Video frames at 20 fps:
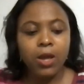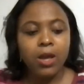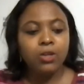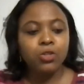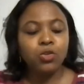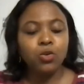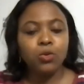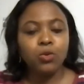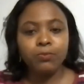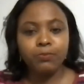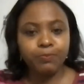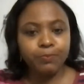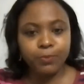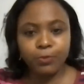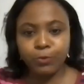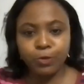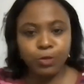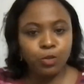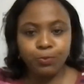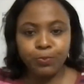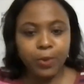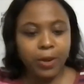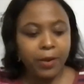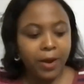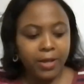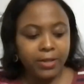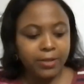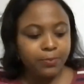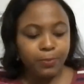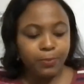So
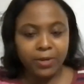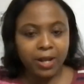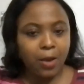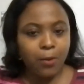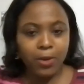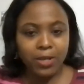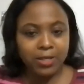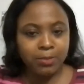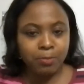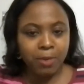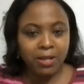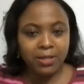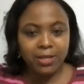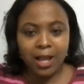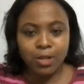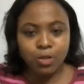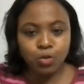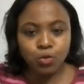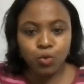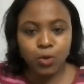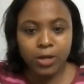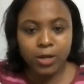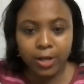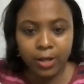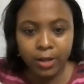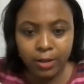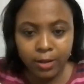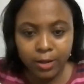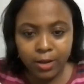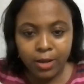parents that were smart had to
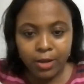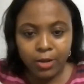quickly,